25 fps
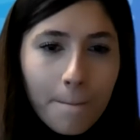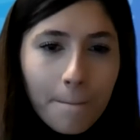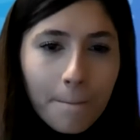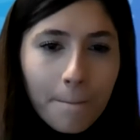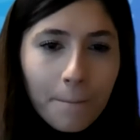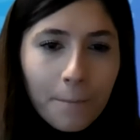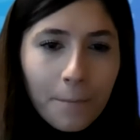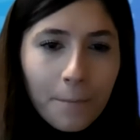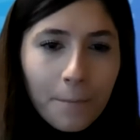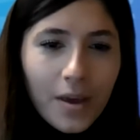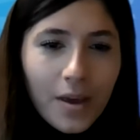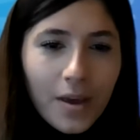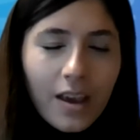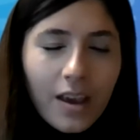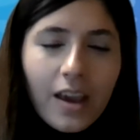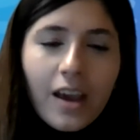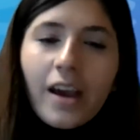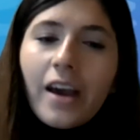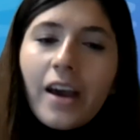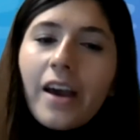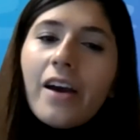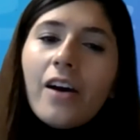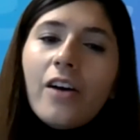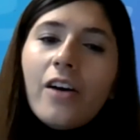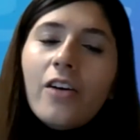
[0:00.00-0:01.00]

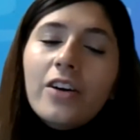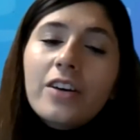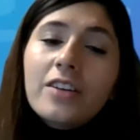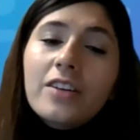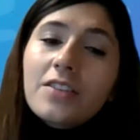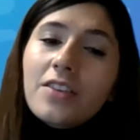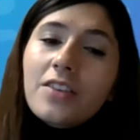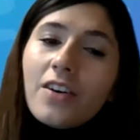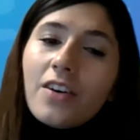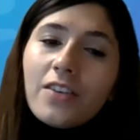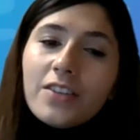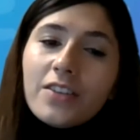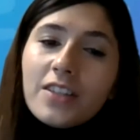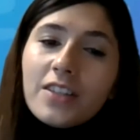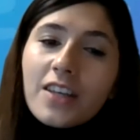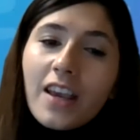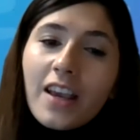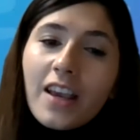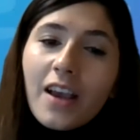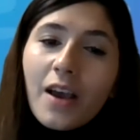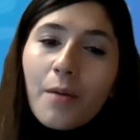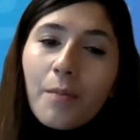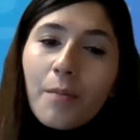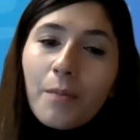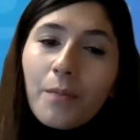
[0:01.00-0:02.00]
Mikael is
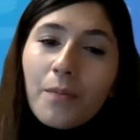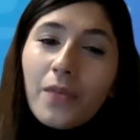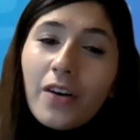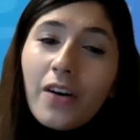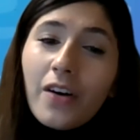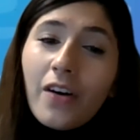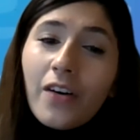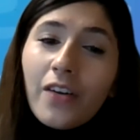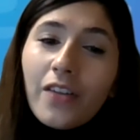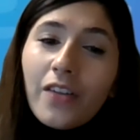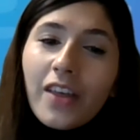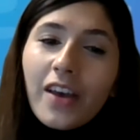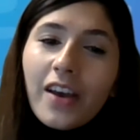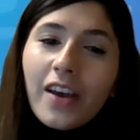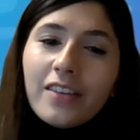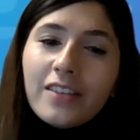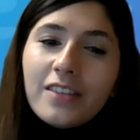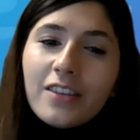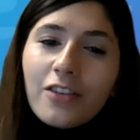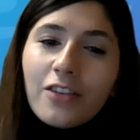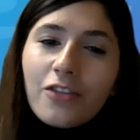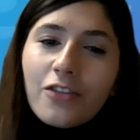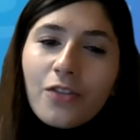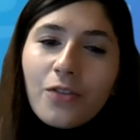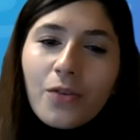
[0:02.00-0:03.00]
asking, are there
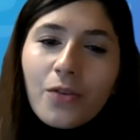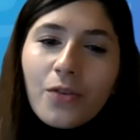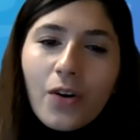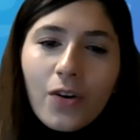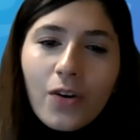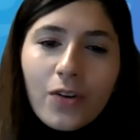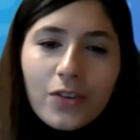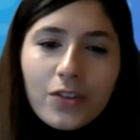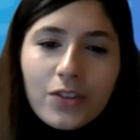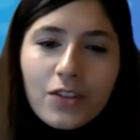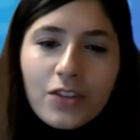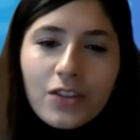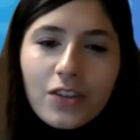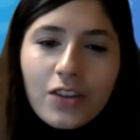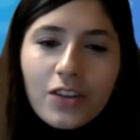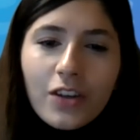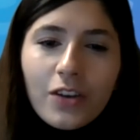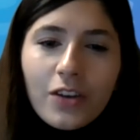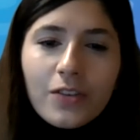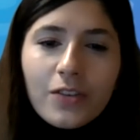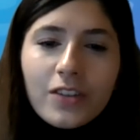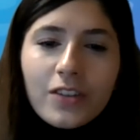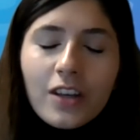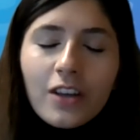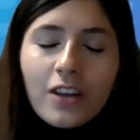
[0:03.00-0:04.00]
additional costs to
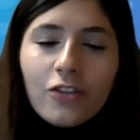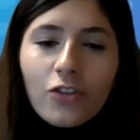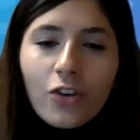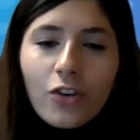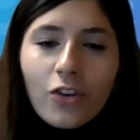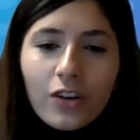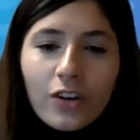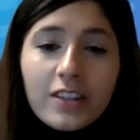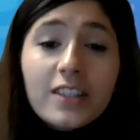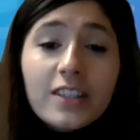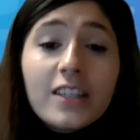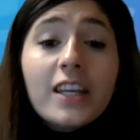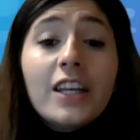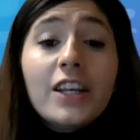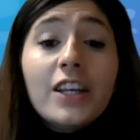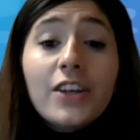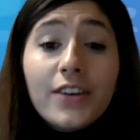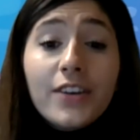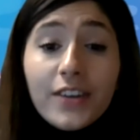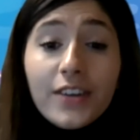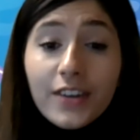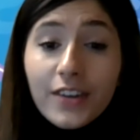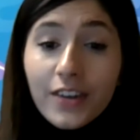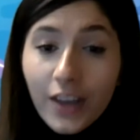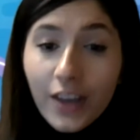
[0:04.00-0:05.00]
using Chocolatey?
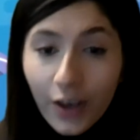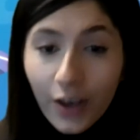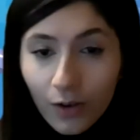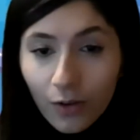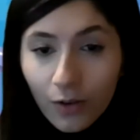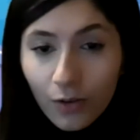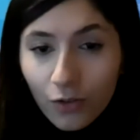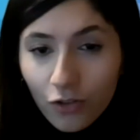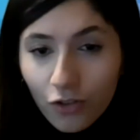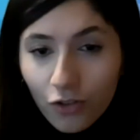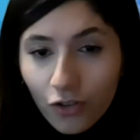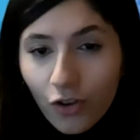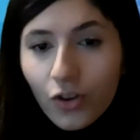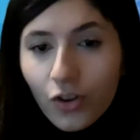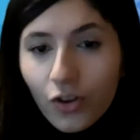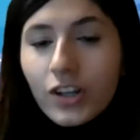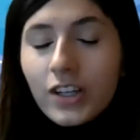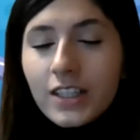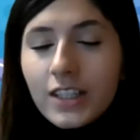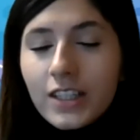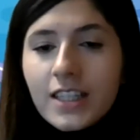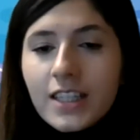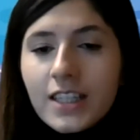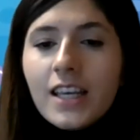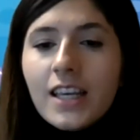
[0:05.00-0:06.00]
No,
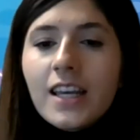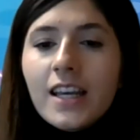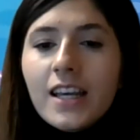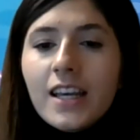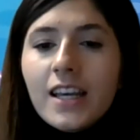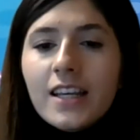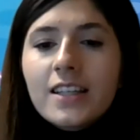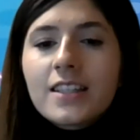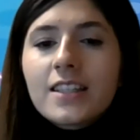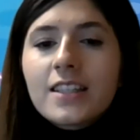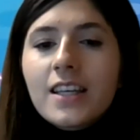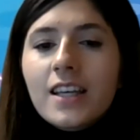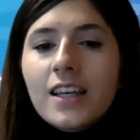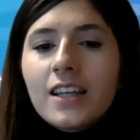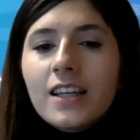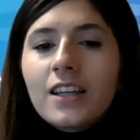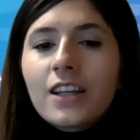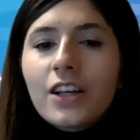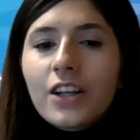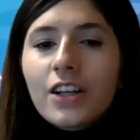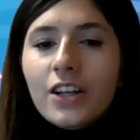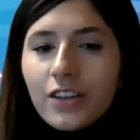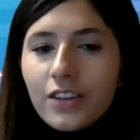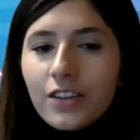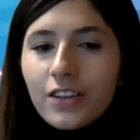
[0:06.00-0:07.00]
Chocolatey is
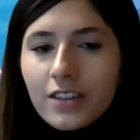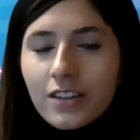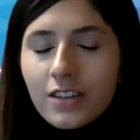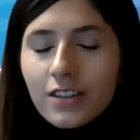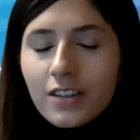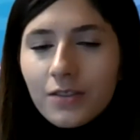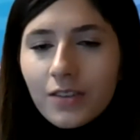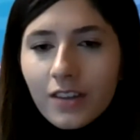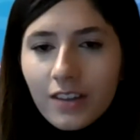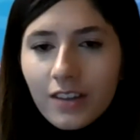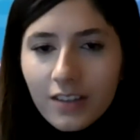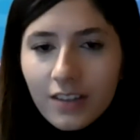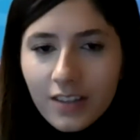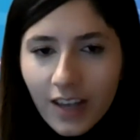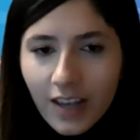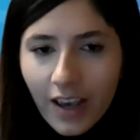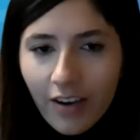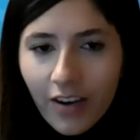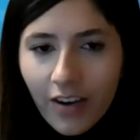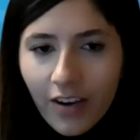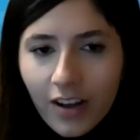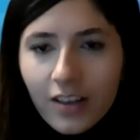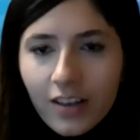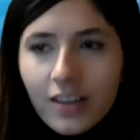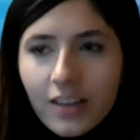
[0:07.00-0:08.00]
included with
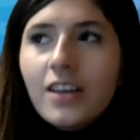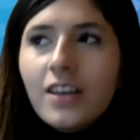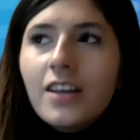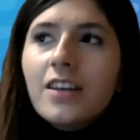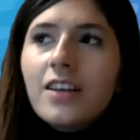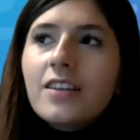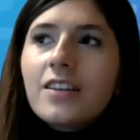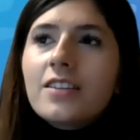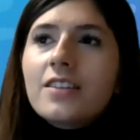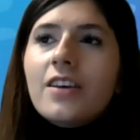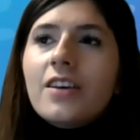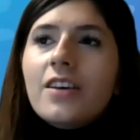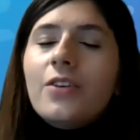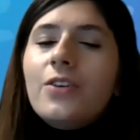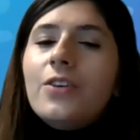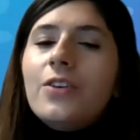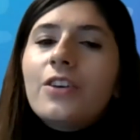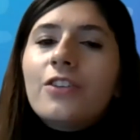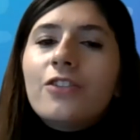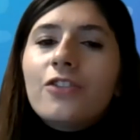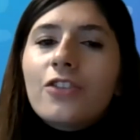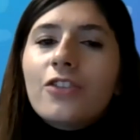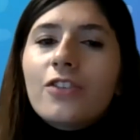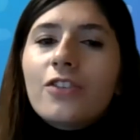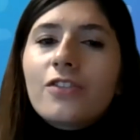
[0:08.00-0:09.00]
Atera. So you
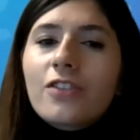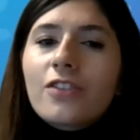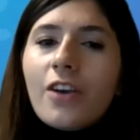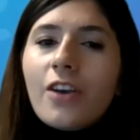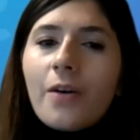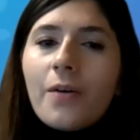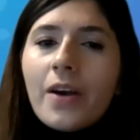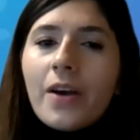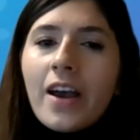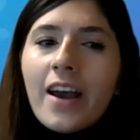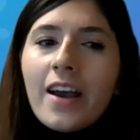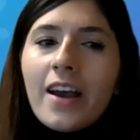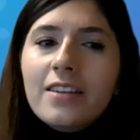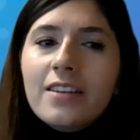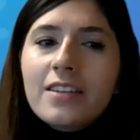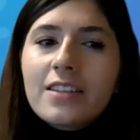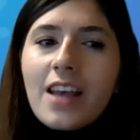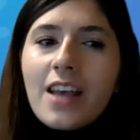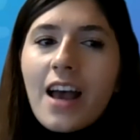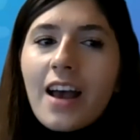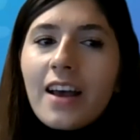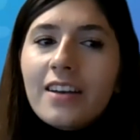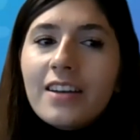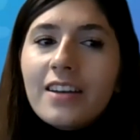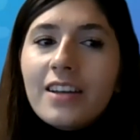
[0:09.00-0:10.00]
can just go ahead
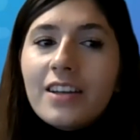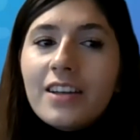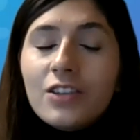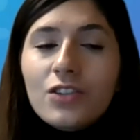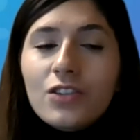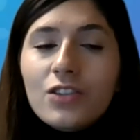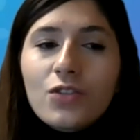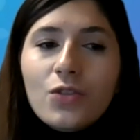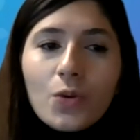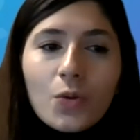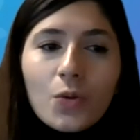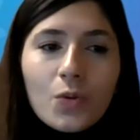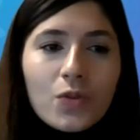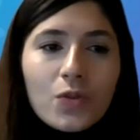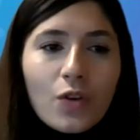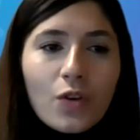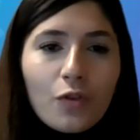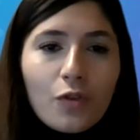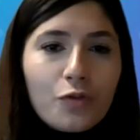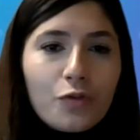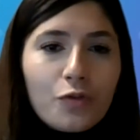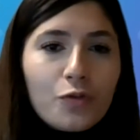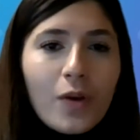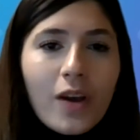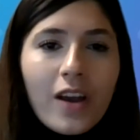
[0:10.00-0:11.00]
and install
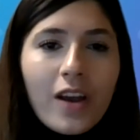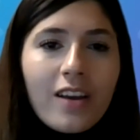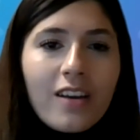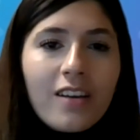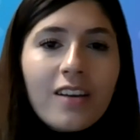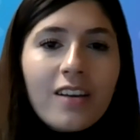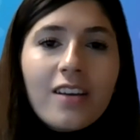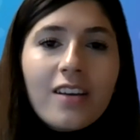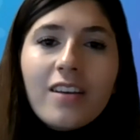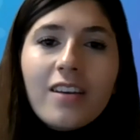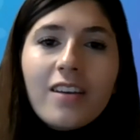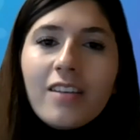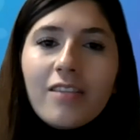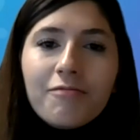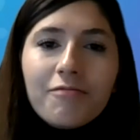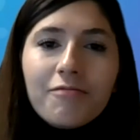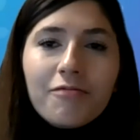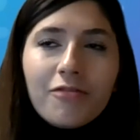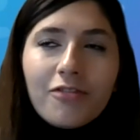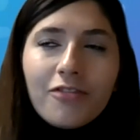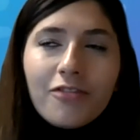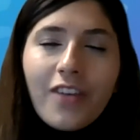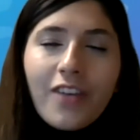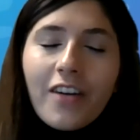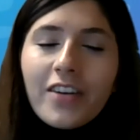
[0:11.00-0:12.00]
software
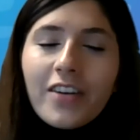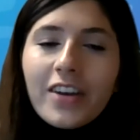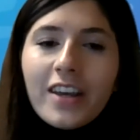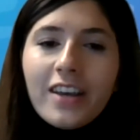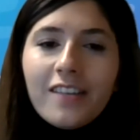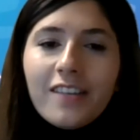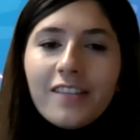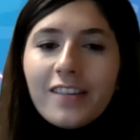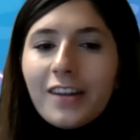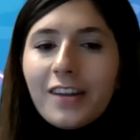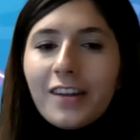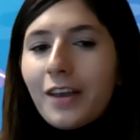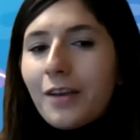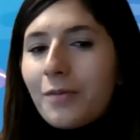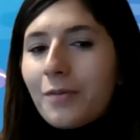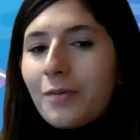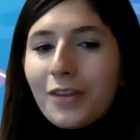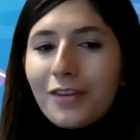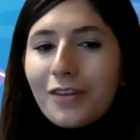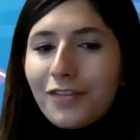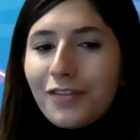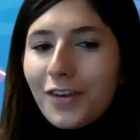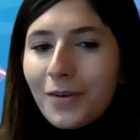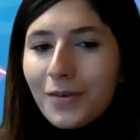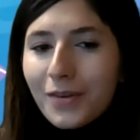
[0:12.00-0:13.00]
very easily with a
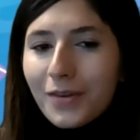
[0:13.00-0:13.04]
few